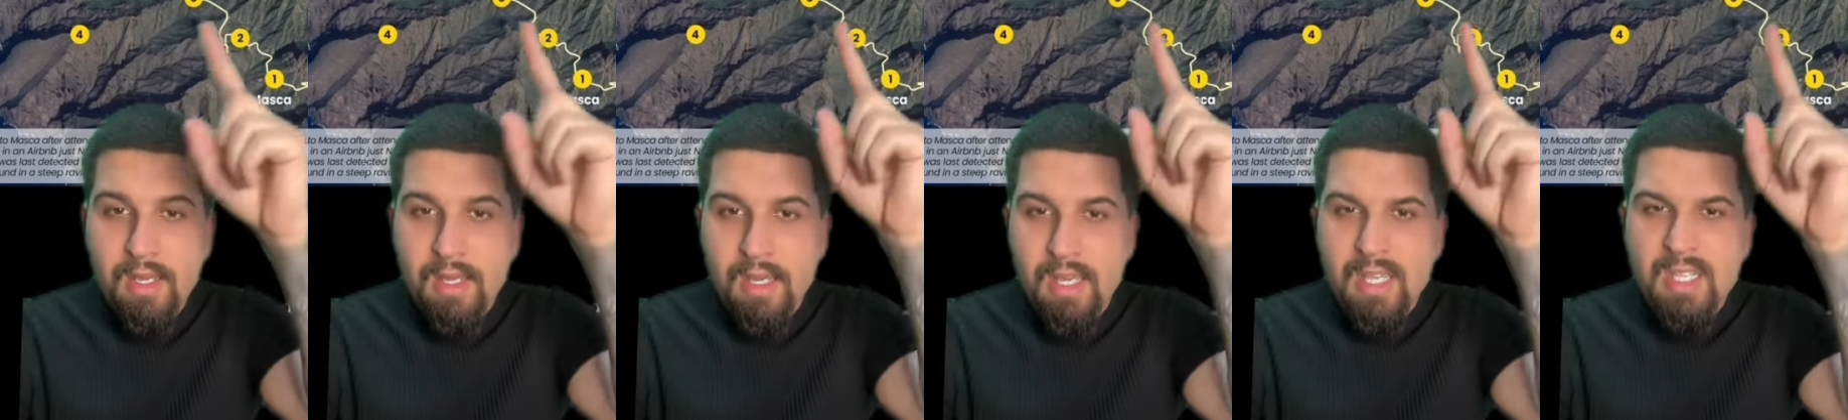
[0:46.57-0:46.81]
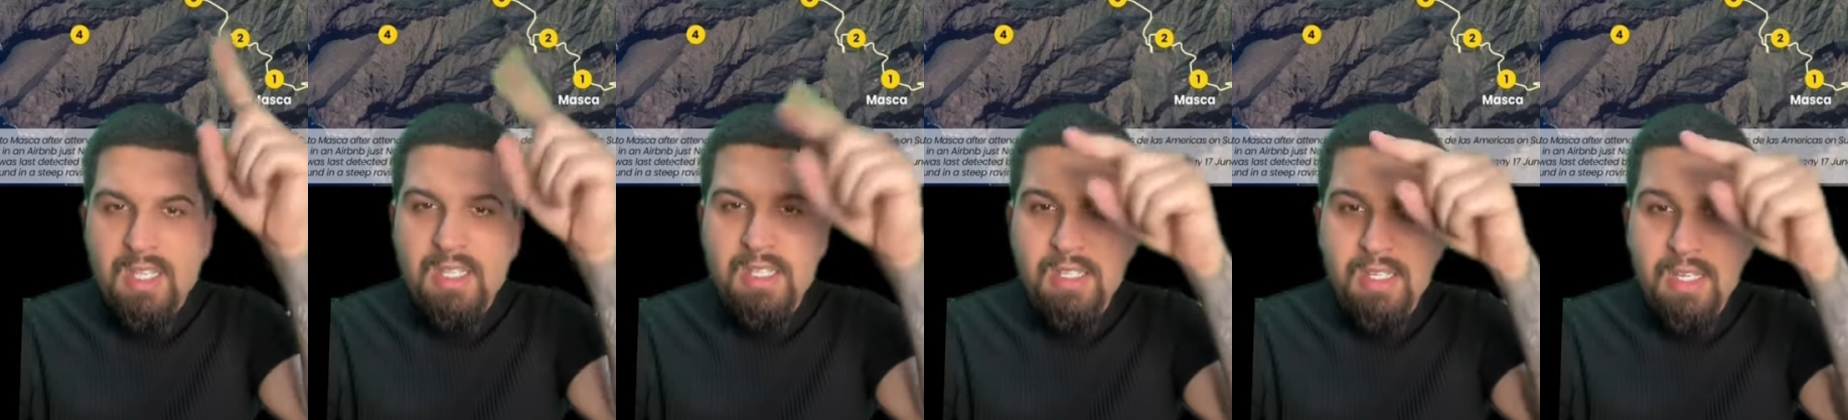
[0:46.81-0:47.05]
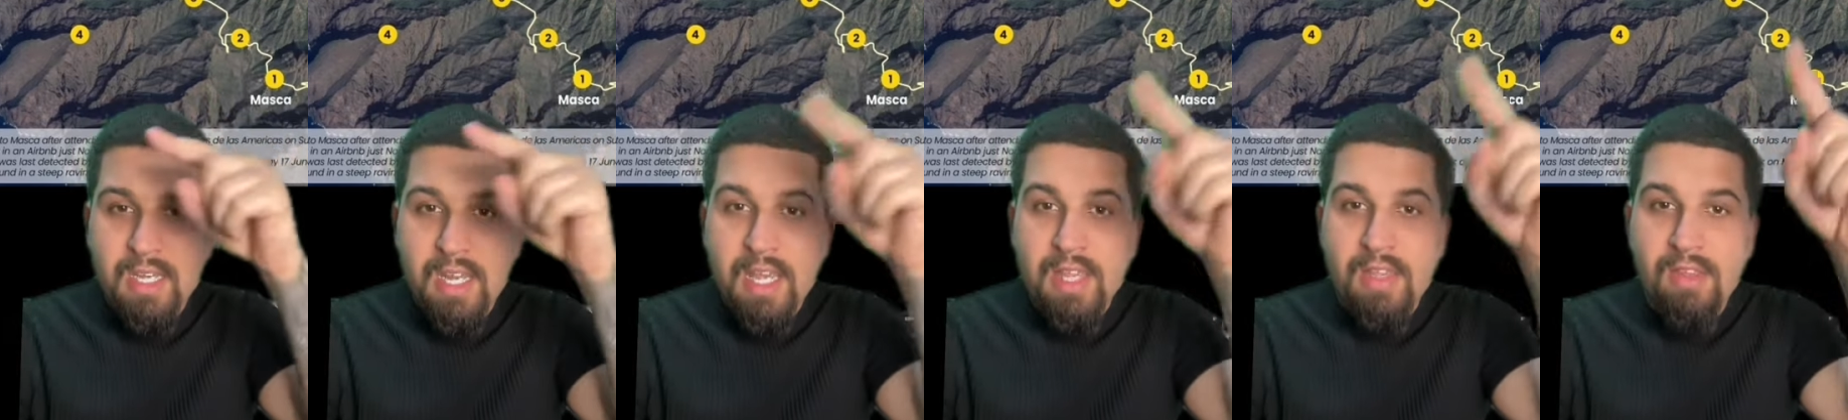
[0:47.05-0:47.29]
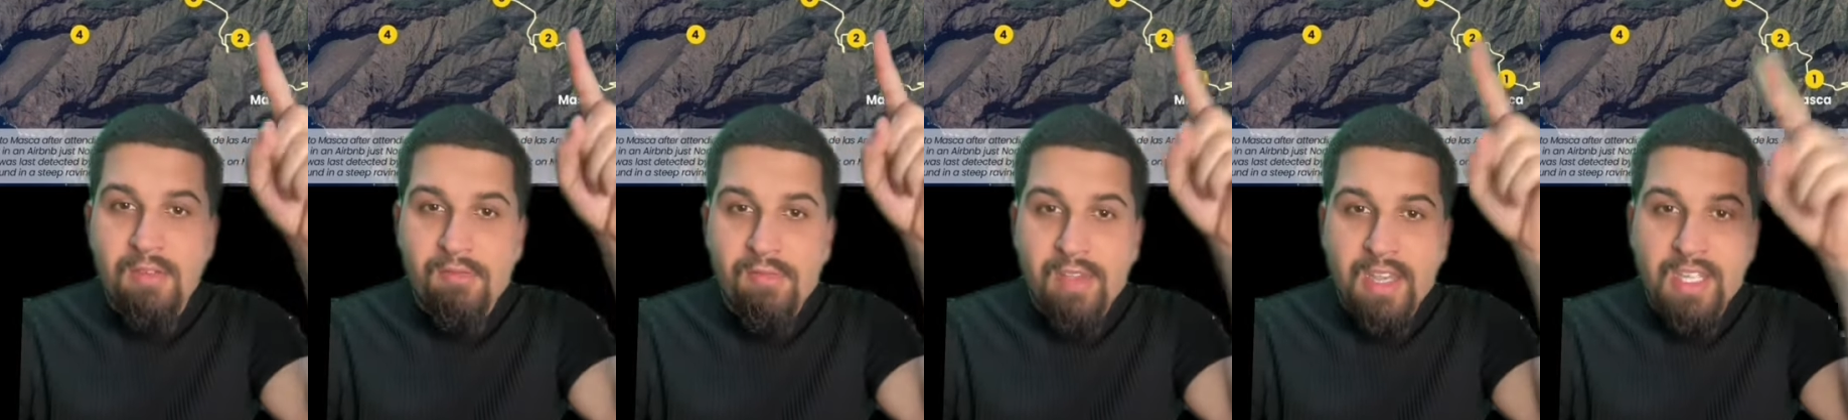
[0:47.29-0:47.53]
it's near
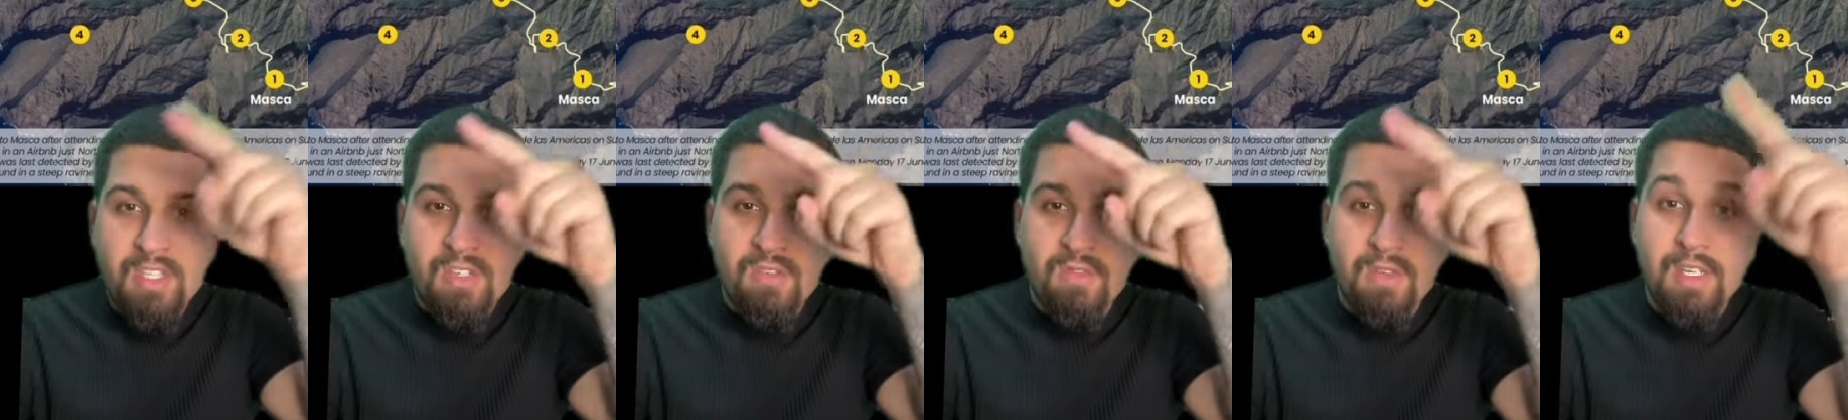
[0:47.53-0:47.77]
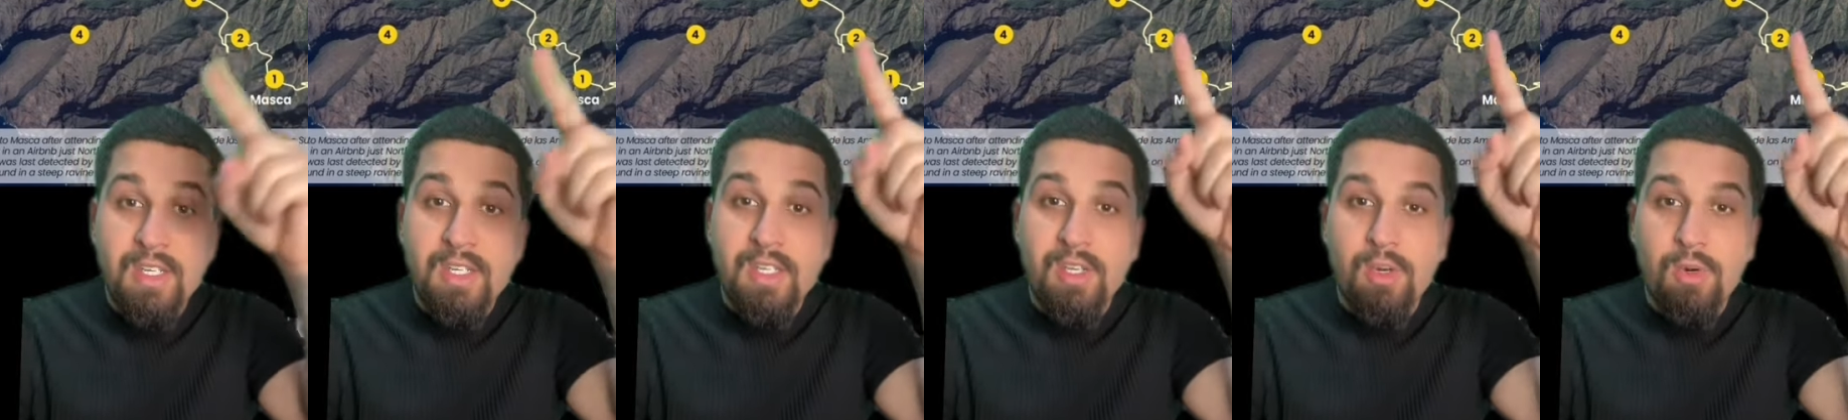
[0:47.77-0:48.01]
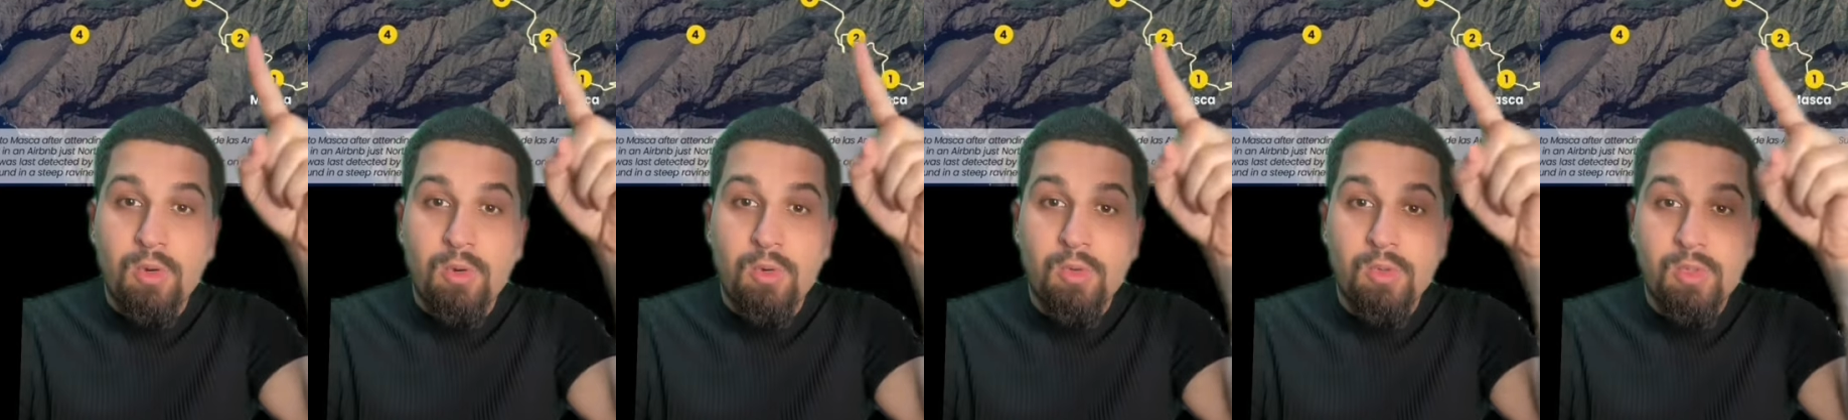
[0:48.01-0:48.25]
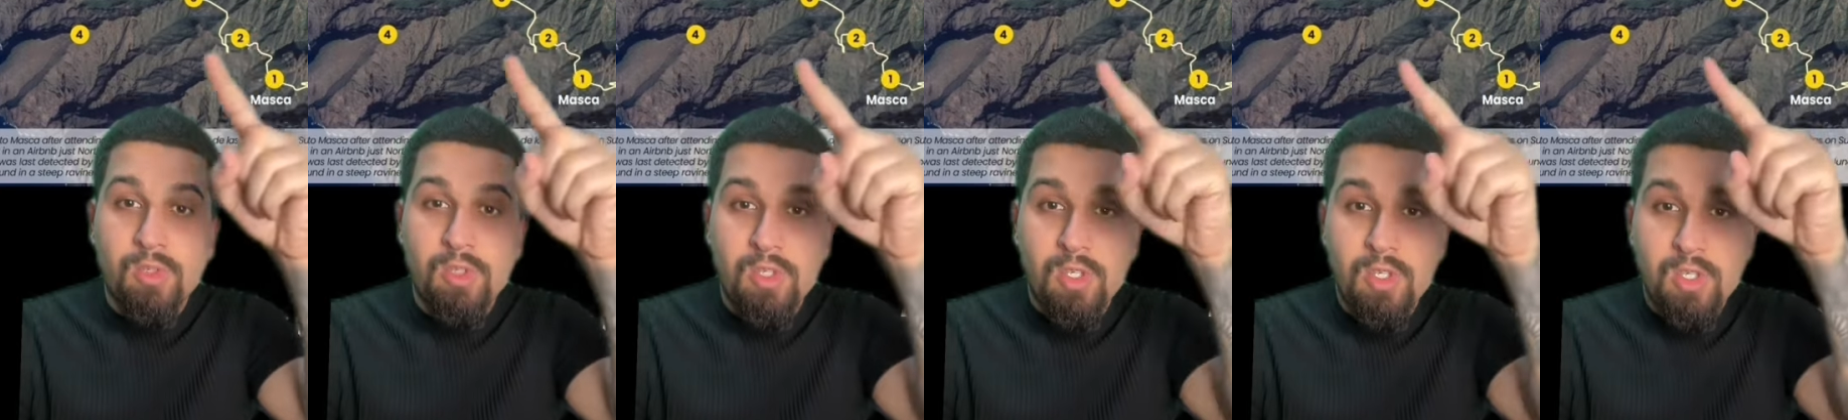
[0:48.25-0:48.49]
the ridge
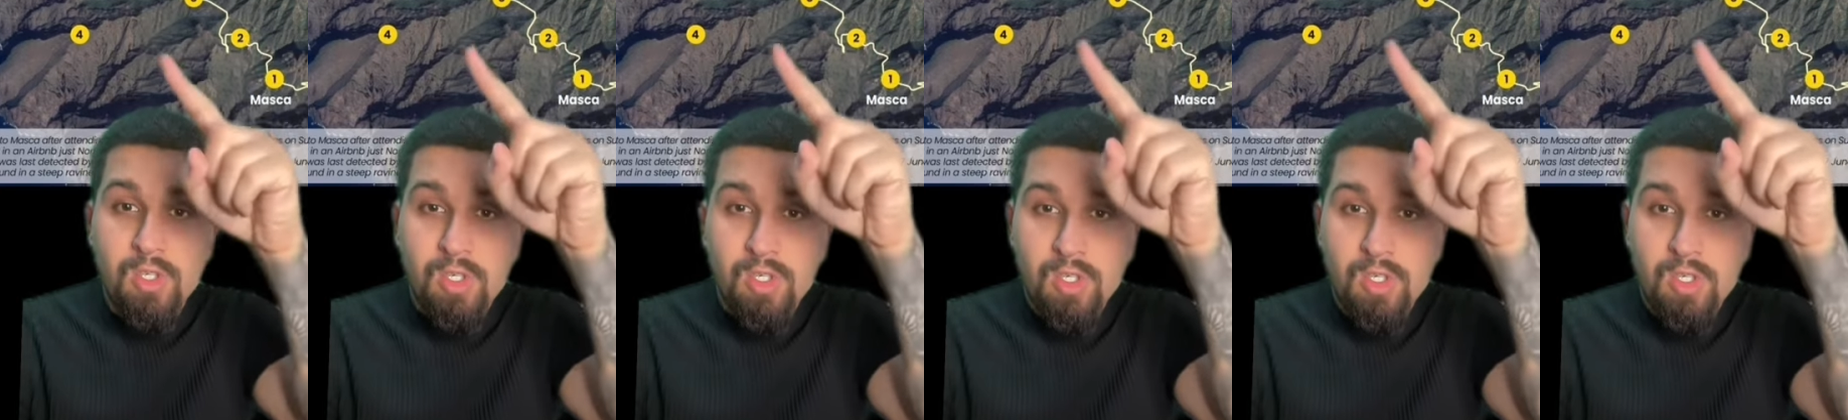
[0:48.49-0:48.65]
videos.